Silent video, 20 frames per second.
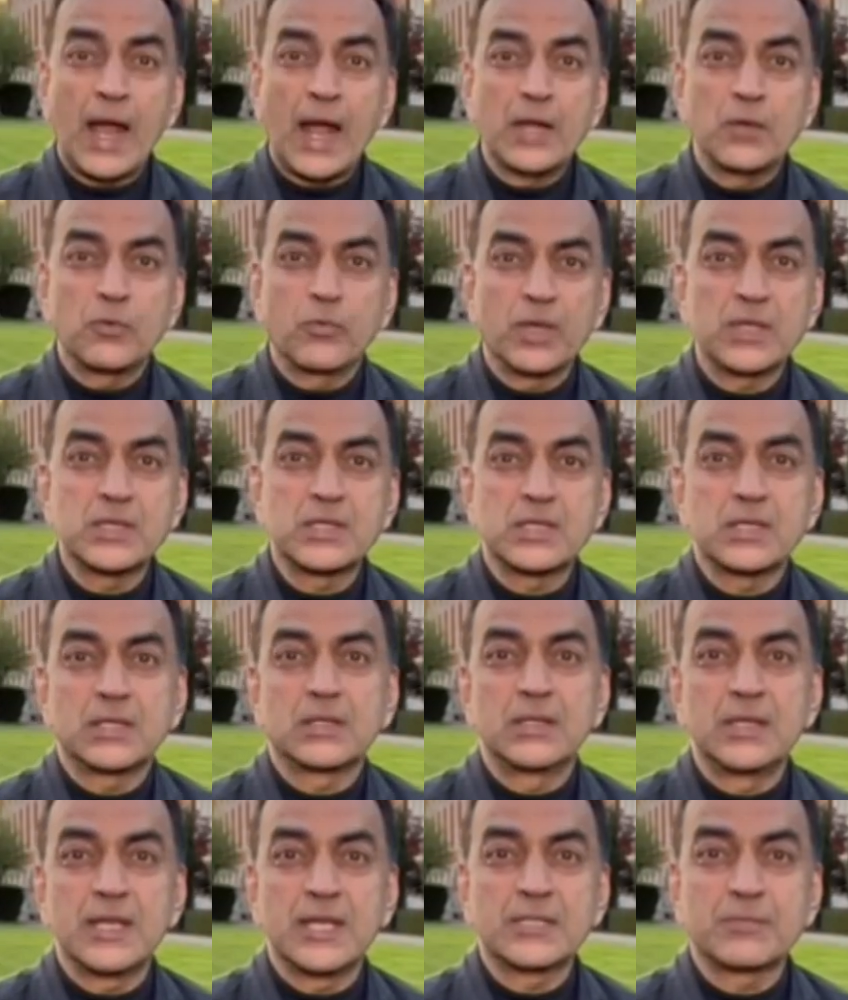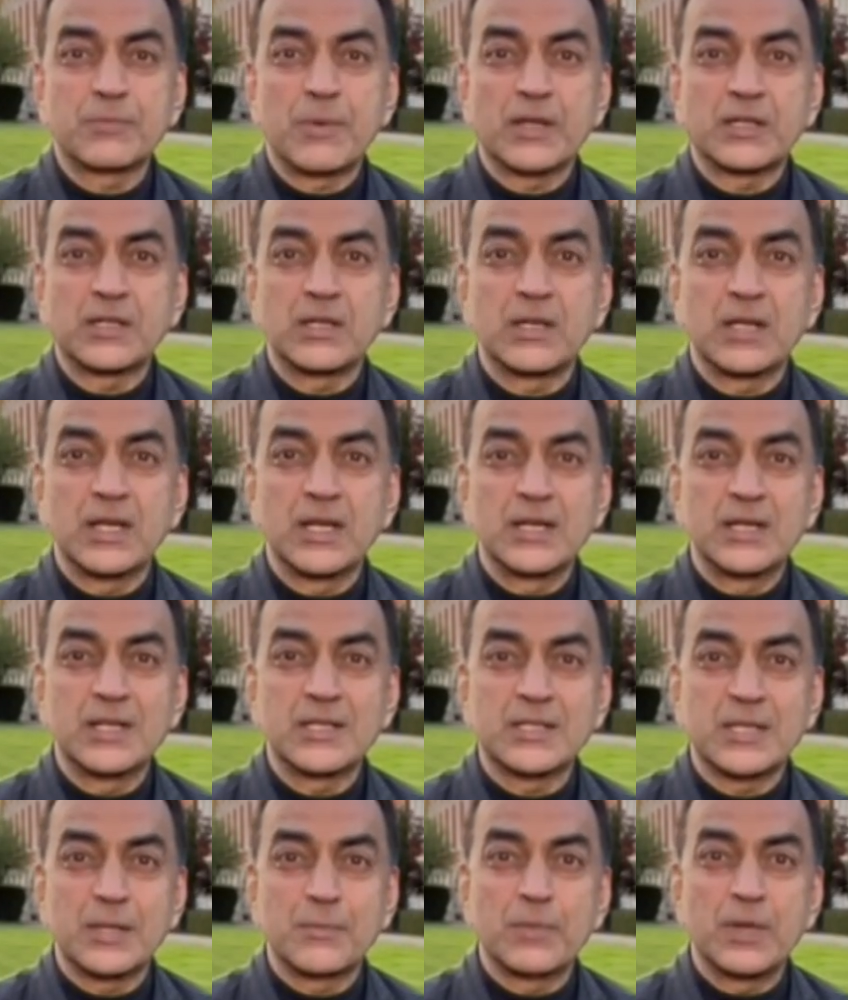and one certainly expected in
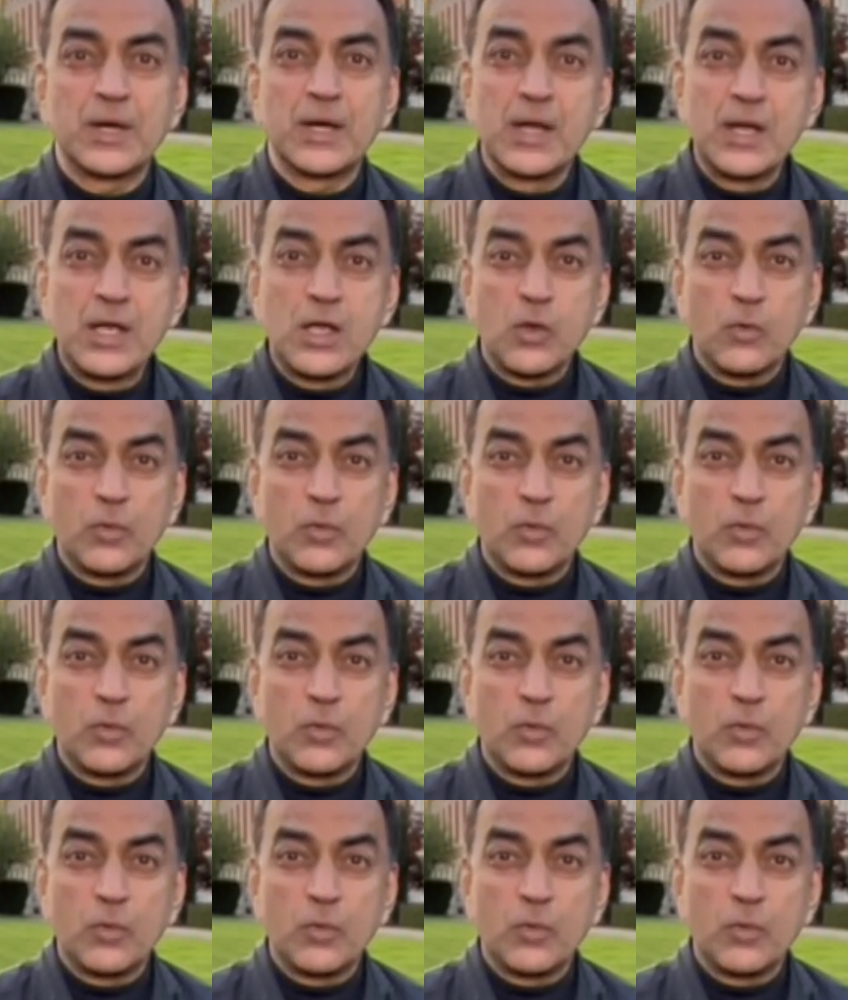December